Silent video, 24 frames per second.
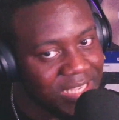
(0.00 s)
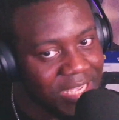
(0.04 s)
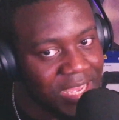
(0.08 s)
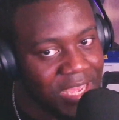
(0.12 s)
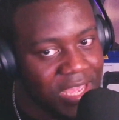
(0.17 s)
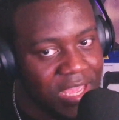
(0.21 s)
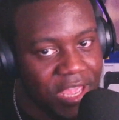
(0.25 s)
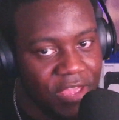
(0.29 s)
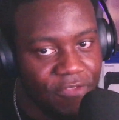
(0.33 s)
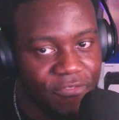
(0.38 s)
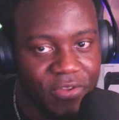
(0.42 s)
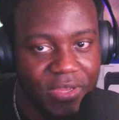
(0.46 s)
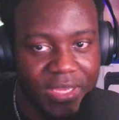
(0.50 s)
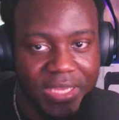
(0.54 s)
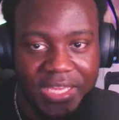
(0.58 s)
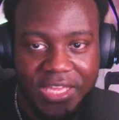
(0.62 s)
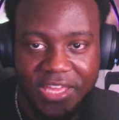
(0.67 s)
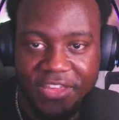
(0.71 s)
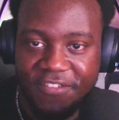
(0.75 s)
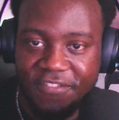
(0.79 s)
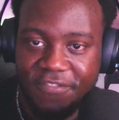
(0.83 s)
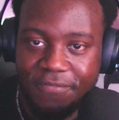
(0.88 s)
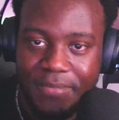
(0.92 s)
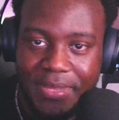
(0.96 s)
If you can
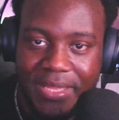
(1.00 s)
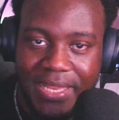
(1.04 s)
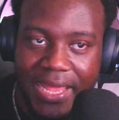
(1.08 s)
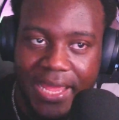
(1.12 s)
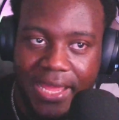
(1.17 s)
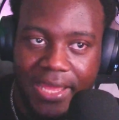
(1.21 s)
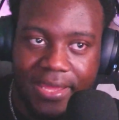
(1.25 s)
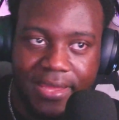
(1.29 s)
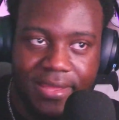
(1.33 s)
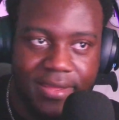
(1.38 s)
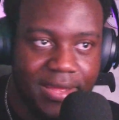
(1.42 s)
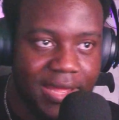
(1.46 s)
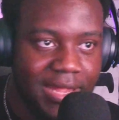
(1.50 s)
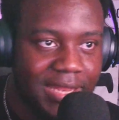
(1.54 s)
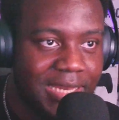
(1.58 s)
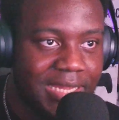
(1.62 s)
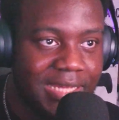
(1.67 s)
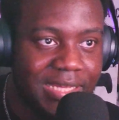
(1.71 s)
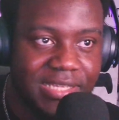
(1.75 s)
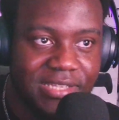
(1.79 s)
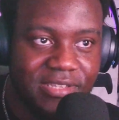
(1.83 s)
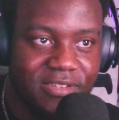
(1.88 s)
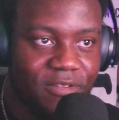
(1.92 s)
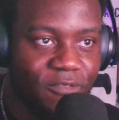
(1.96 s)
give me like at
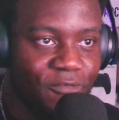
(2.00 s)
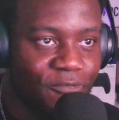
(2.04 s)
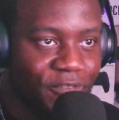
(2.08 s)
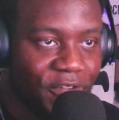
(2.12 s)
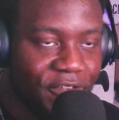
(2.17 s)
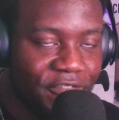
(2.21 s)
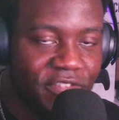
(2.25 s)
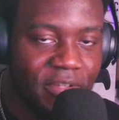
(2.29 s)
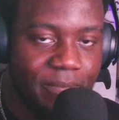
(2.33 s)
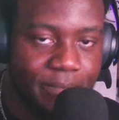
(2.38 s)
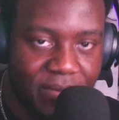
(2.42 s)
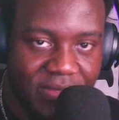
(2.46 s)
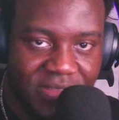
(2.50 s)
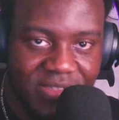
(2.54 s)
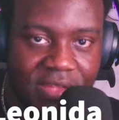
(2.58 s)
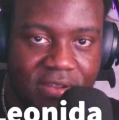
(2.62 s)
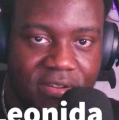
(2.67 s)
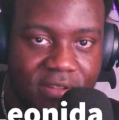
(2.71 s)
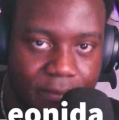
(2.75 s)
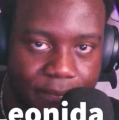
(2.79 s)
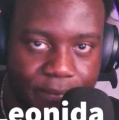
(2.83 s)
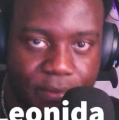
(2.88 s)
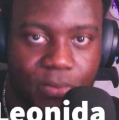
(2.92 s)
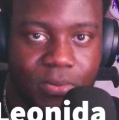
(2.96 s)
least 50% of
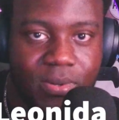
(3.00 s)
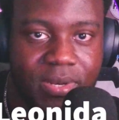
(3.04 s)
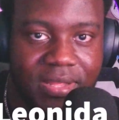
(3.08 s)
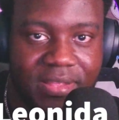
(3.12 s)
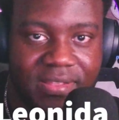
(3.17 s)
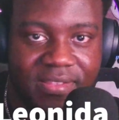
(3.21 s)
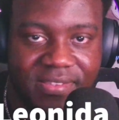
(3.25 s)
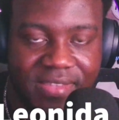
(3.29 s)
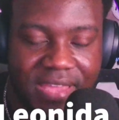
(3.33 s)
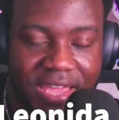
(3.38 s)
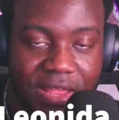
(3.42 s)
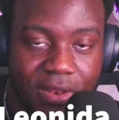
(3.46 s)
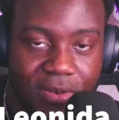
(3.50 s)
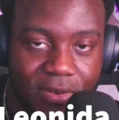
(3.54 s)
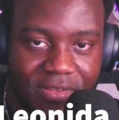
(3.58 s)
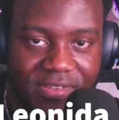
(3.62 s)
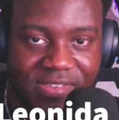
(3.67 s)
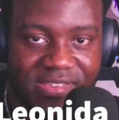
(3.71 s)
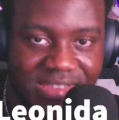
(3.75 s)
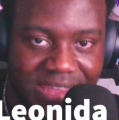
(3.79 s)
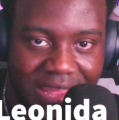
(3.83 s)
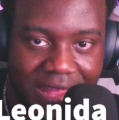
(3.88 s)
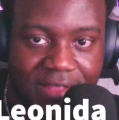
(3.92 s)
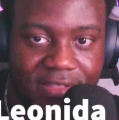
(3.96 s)
the buildings in Los
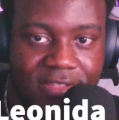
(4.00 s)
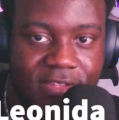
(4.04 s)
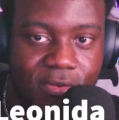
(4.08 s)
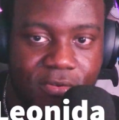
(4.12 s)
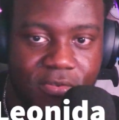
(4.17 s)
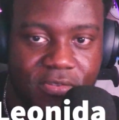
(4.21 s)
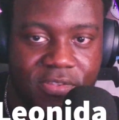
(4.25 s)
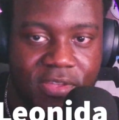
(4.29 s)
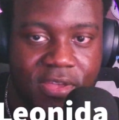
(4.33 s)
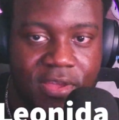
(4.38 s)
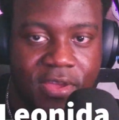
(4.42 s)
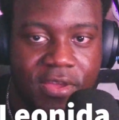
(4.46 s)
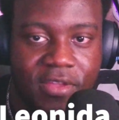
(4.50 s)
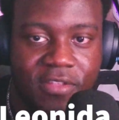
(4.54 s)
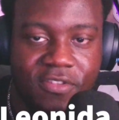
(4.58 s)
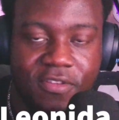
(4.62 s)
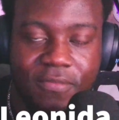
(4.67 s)
Santos to be